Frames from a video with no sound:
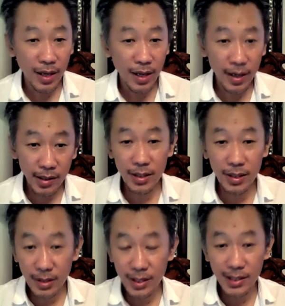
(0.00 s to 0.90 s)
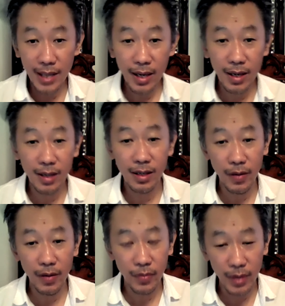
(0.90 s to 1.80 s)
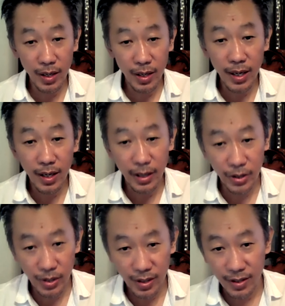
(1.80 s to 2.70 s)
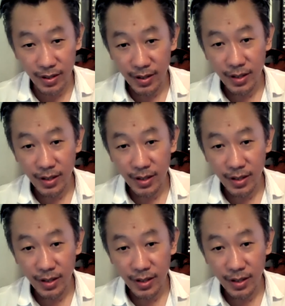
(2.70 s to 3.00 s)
And this is the cycle. If they need each other.